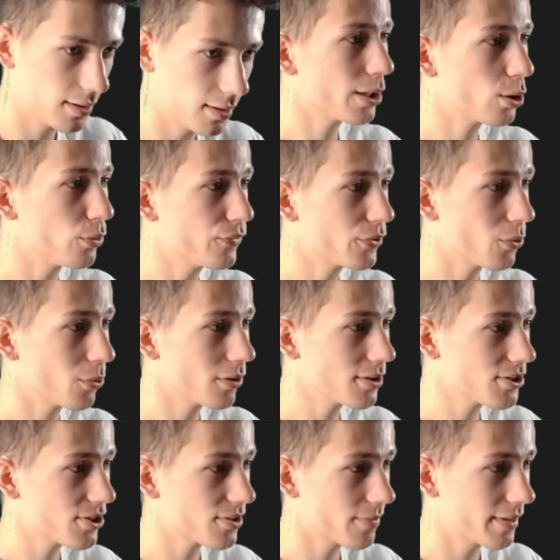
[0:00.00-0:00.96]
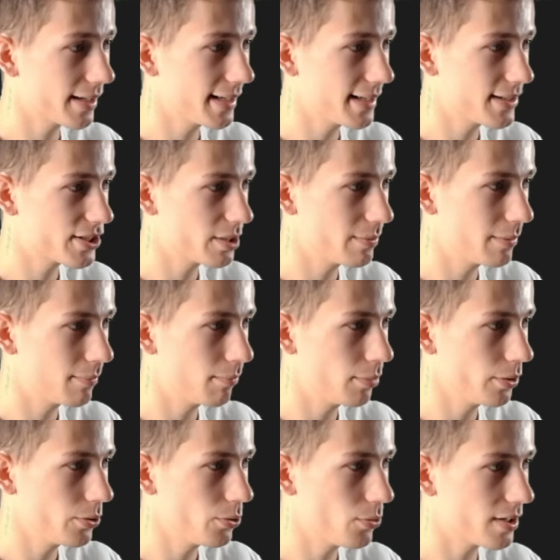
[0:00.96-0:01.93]
Then, of course, that needs to be
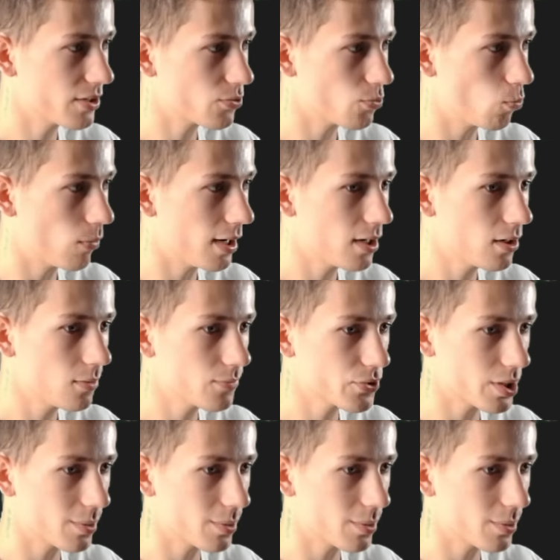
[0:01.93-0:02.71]
blue as well.